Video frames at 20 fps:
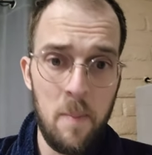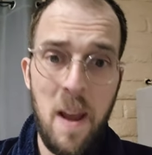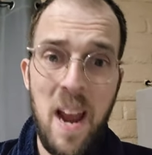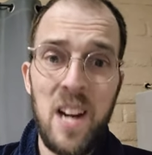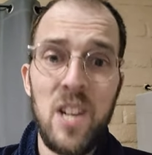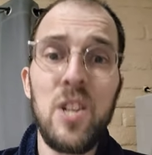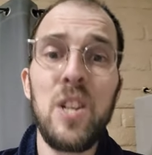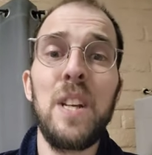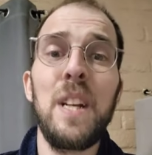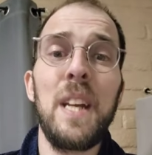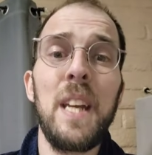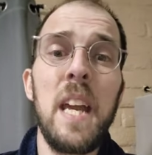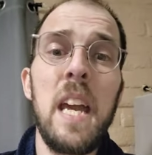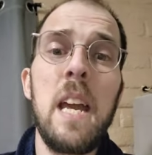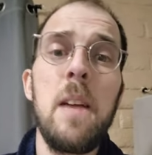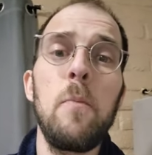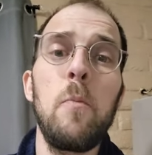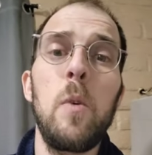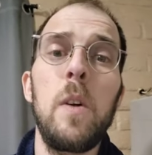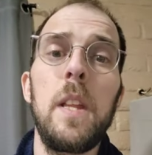I'm actually going to
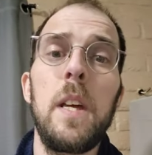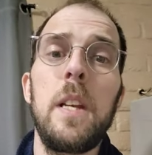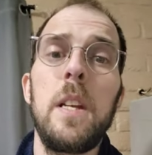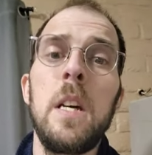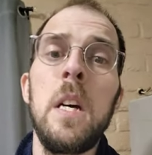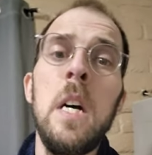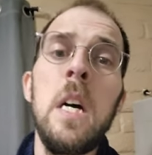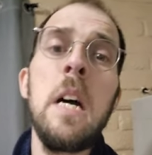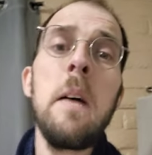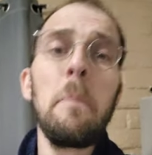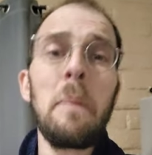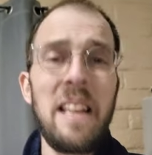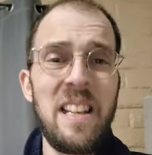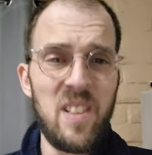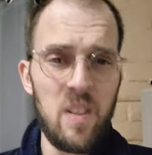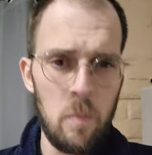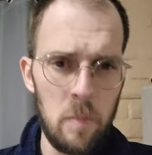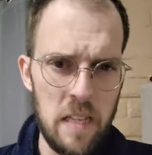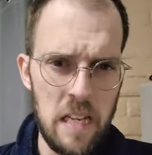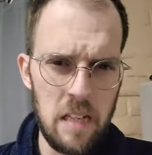game with it,
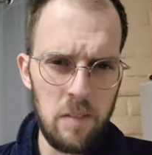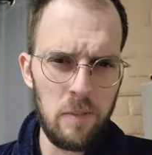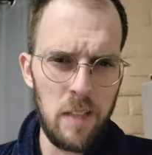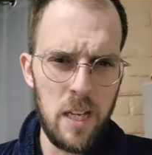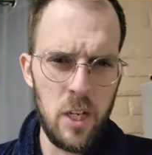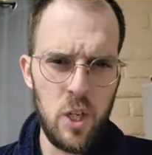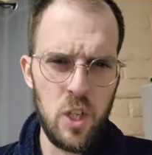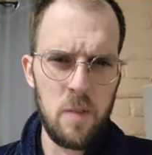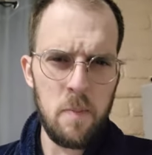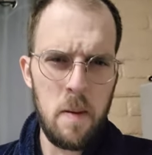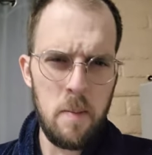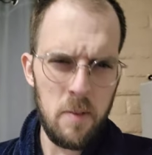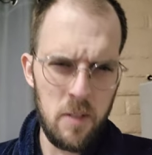play some League of Legends,